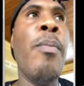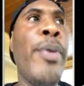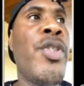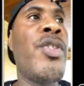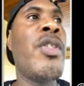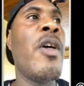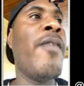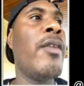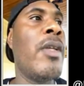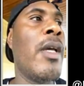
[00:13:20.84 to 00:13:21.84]
put yourself
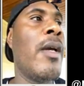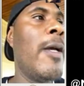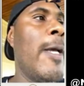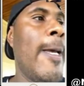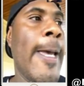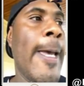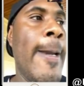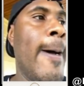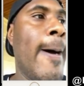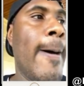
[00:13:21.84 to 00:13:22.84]
out there
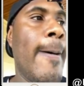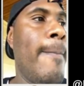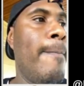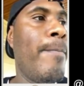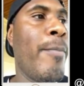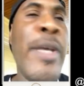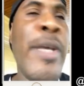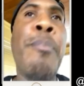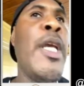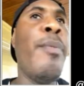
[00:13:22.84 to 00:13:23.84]
and
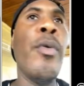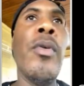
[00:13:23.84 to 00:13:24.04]
meet people,